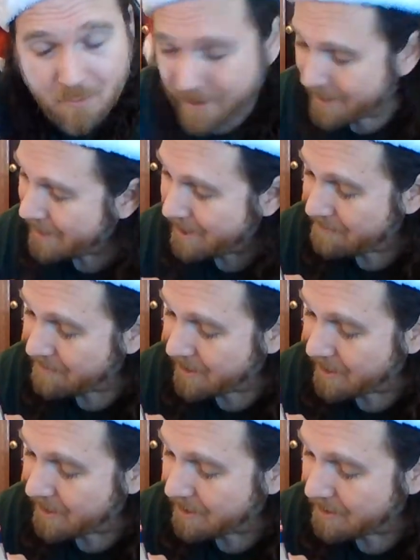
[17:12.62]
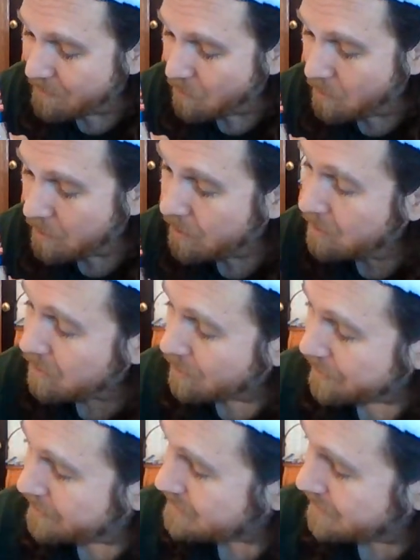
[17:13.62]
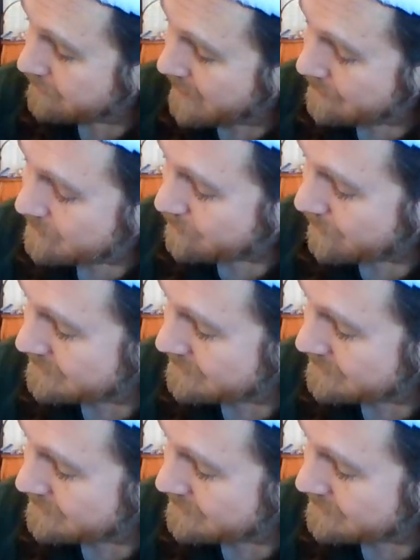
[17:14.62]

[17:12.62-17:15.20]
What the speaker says: we have a gloriously wrapped